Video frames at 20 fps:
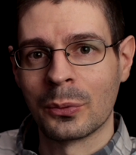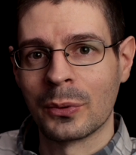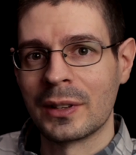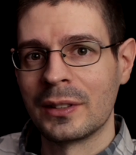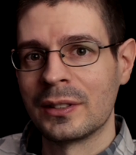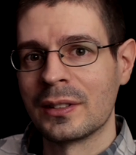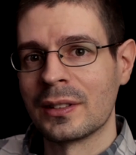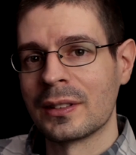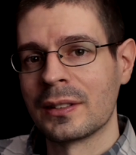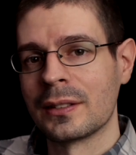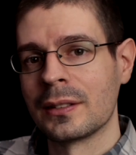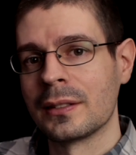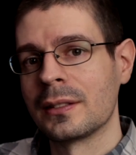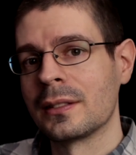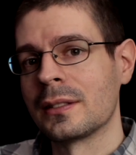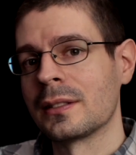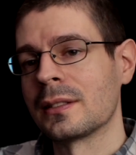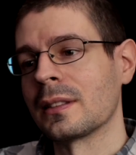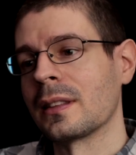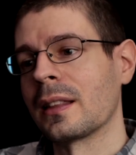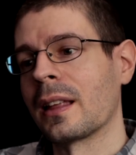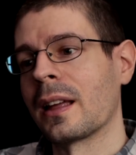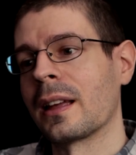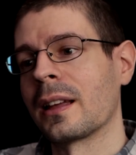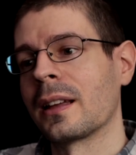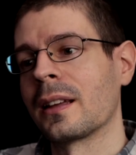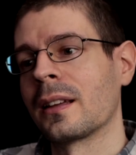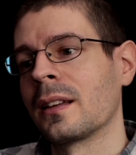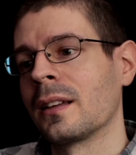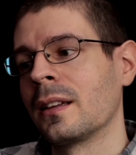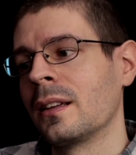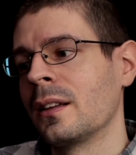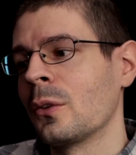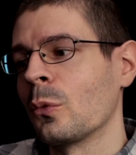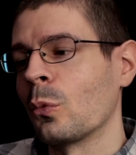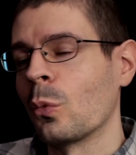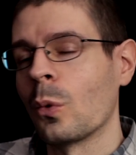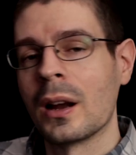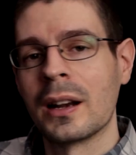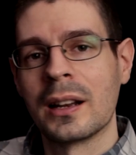reasons like
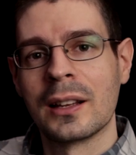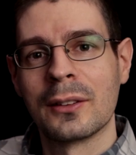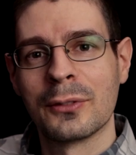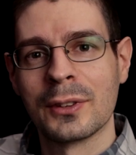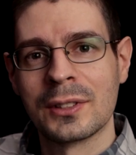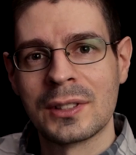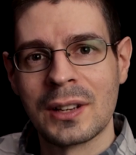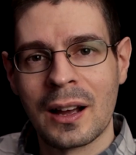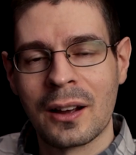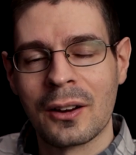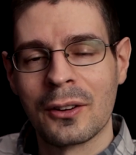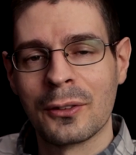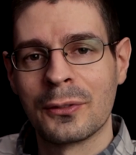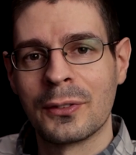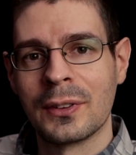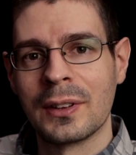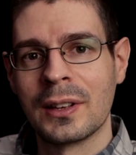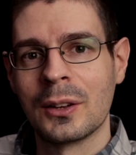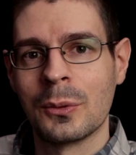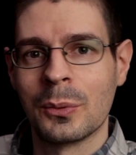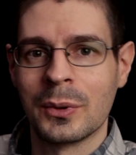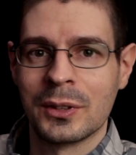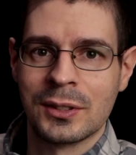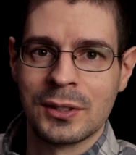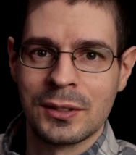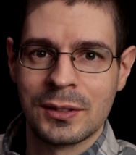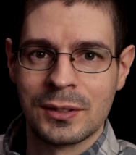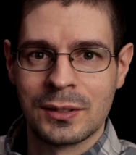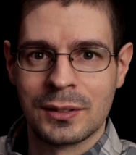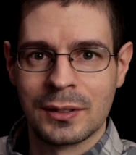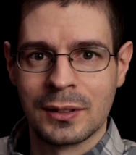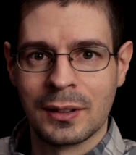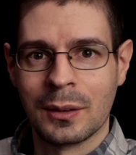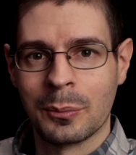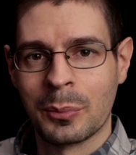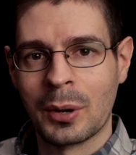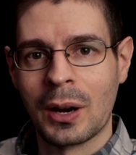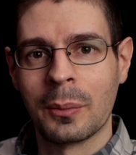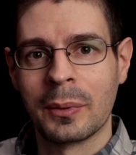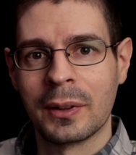wedding photography, which is
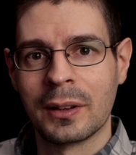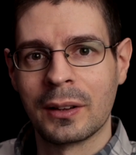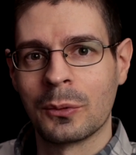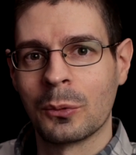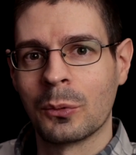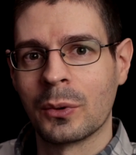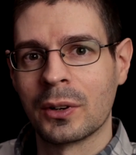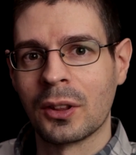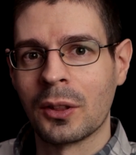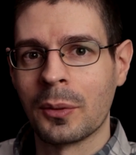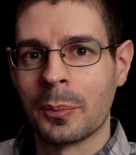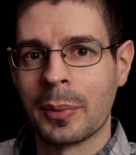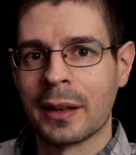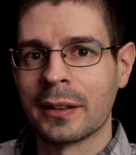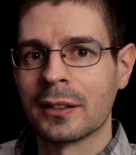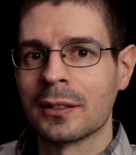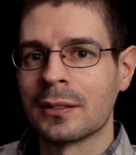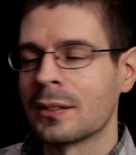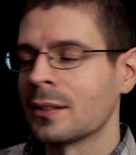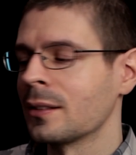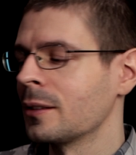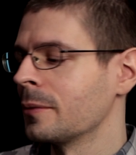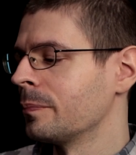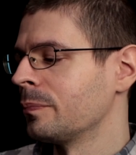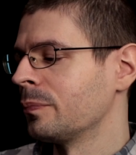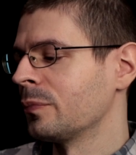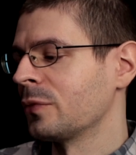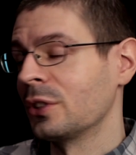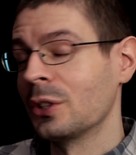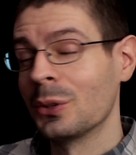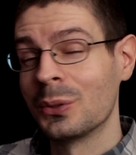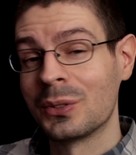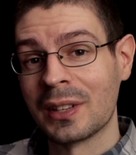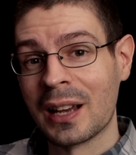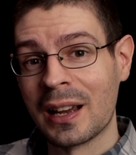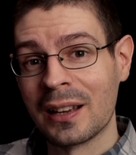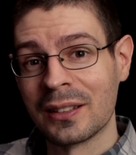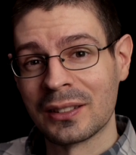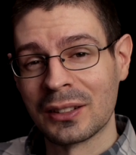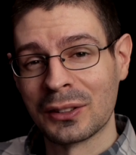probably one of the best use
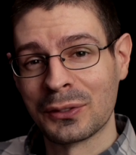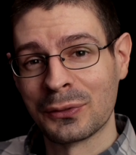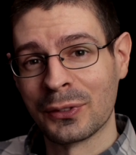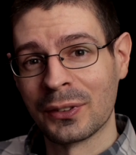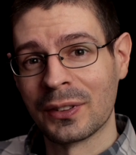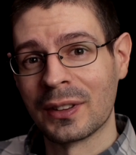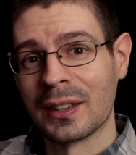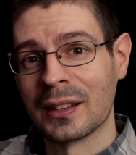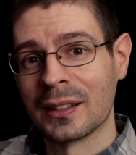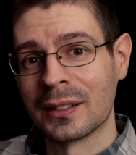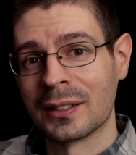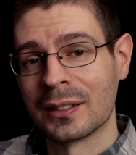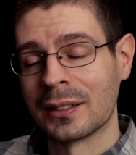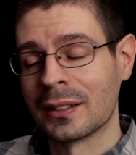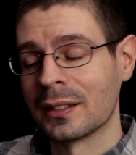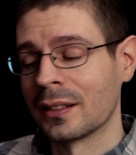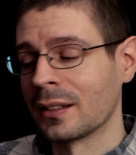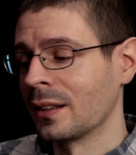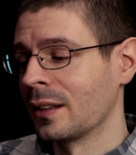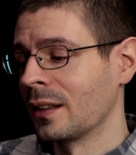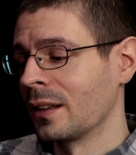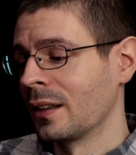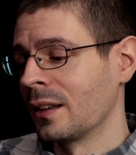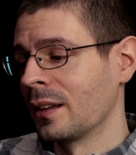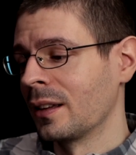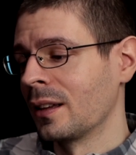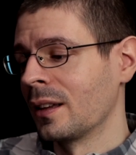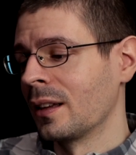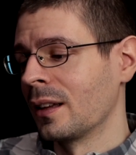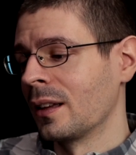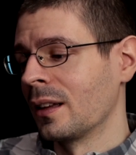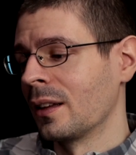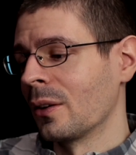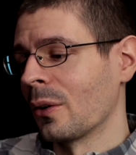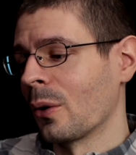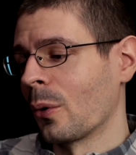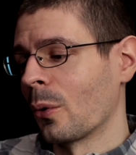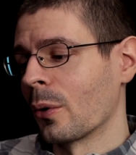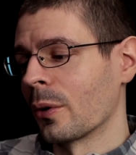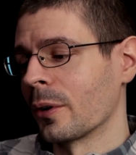cases for this,
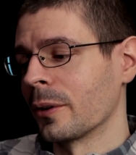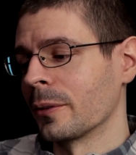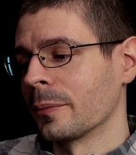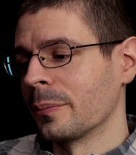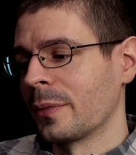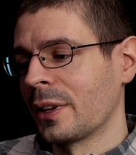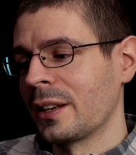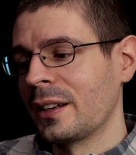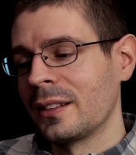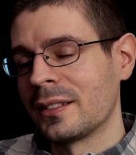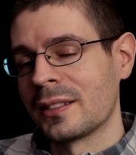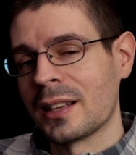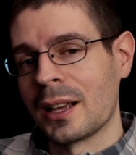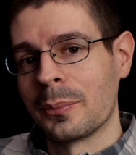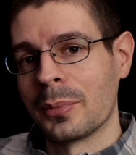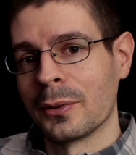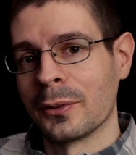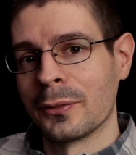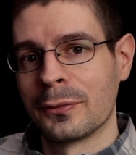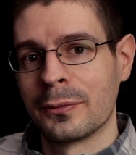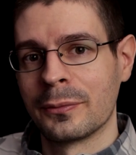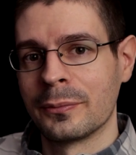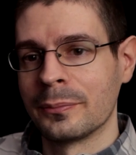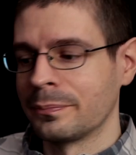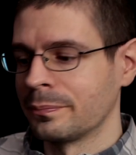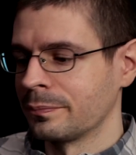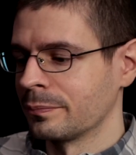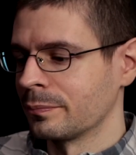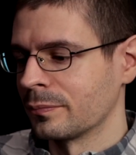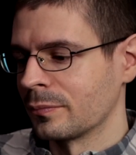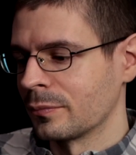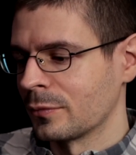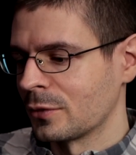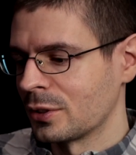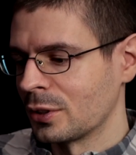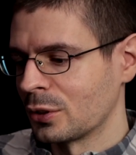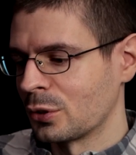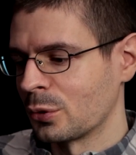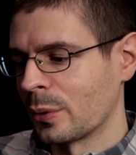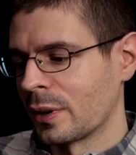or any type of
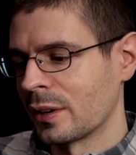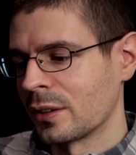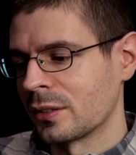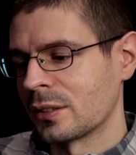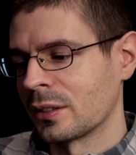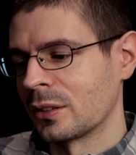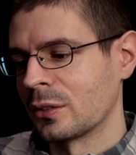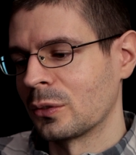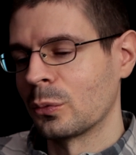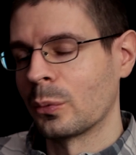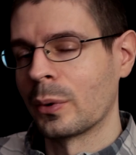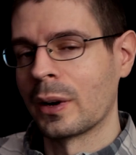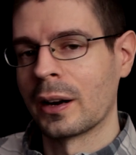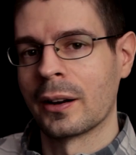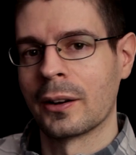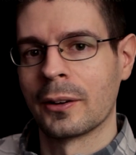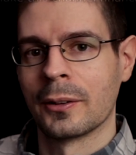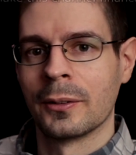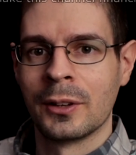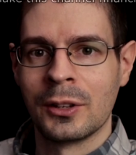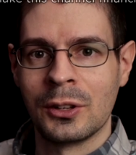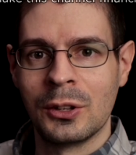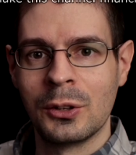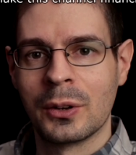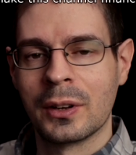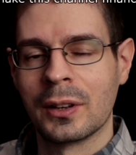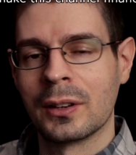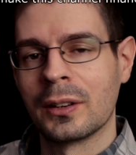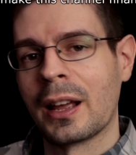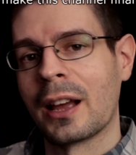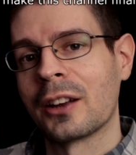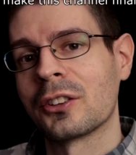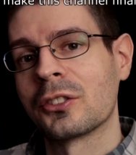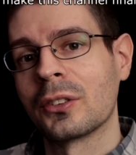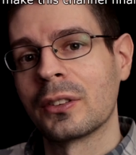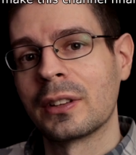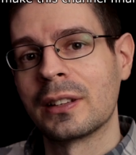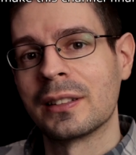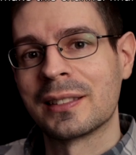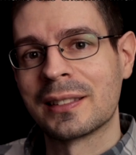situation where you can
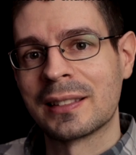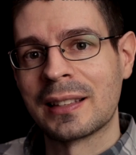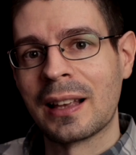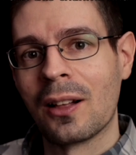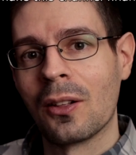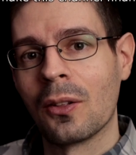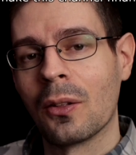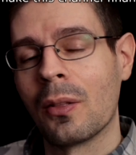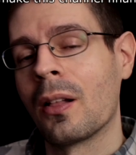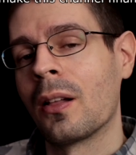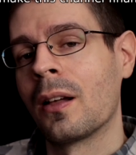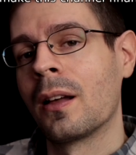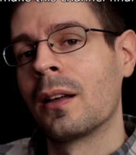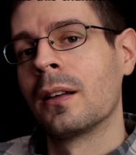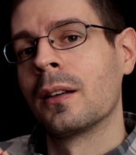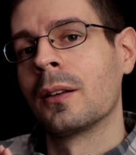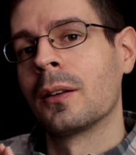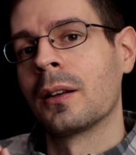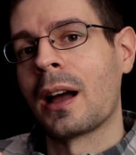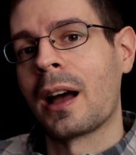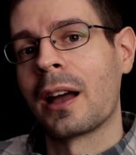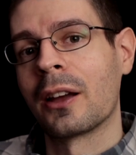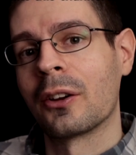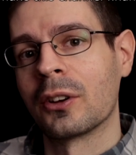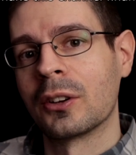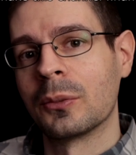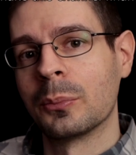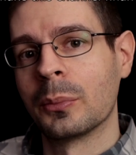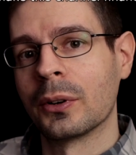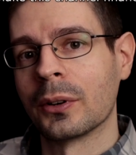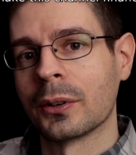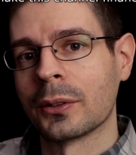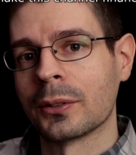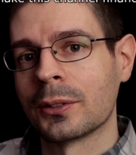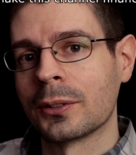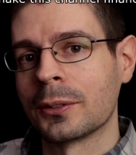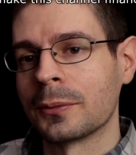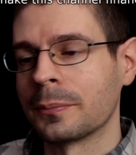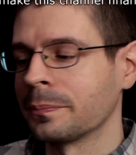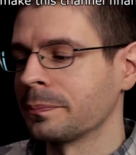actually sell higher-end
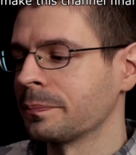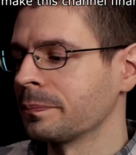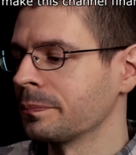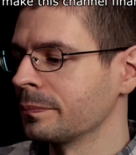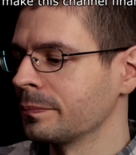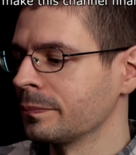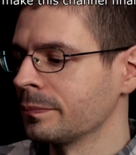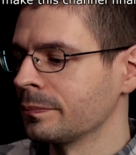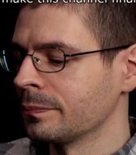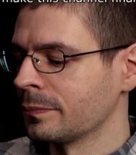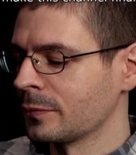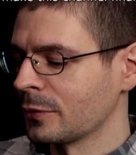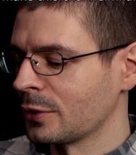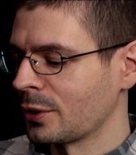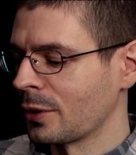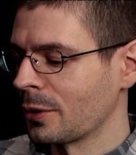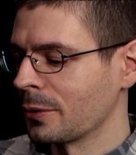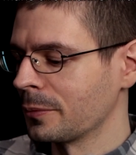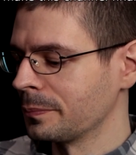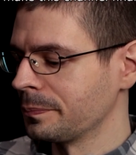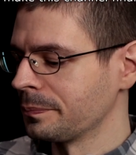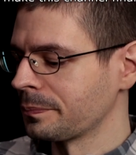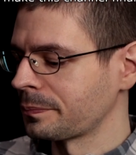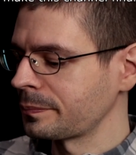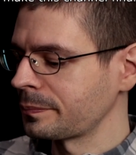books. So